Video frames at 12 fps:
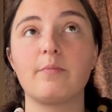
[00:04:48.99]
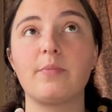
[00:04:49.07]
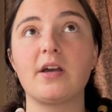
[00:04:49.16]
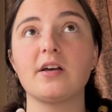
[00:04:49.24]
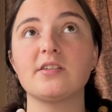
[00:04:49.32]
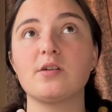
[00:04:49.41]

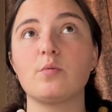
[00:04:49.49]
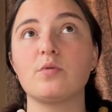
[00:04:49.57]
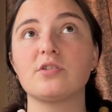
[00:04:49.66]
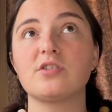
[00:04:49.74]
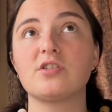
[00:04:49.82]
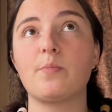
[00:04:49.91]
because it
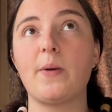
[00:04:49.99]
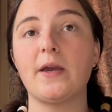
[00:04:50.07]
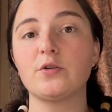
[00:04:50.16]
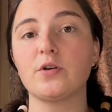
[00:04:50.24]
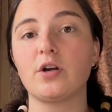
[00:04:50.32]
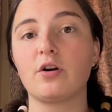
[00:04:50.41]
was the
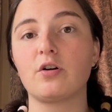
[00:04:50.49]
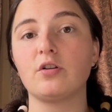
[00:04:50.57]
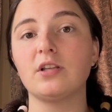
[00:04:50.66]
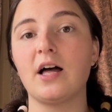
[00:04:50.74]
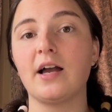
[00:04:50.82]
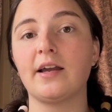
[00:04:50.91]
patriarchal
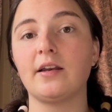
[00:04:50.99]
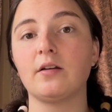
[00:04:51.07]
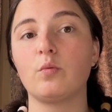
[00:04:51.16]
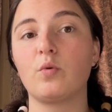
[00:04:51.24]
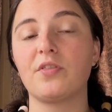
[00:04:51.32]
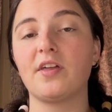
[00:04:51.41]
line
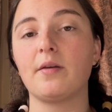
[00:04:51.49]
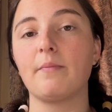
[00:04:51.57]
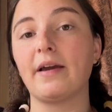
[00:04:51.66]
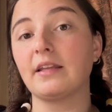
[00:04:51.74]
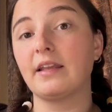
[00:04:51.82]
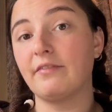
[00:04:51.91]
within
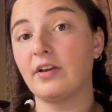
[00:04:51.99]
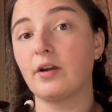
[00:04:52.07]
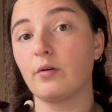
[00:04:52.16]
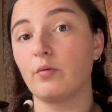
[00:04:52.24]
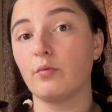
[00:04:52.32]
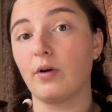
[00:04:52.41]
my
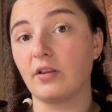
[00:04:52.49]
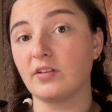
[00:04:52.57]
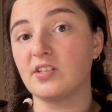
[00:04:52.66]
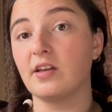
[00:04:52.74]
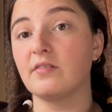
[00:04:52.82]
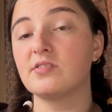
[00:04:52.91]
living
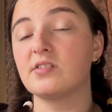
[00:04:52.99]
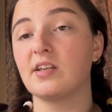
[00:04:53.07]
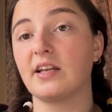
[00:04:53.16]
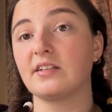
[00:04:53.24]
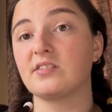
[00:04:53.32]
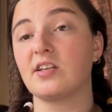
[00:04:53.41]
relatives
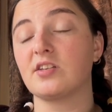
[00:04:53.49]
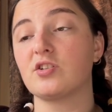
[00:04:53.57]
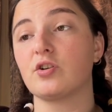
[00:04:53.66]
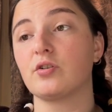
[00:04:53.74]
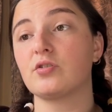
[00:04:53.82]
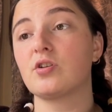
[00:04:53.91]
and
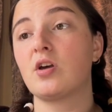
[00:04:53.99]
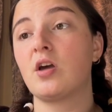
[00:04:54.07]
ancestors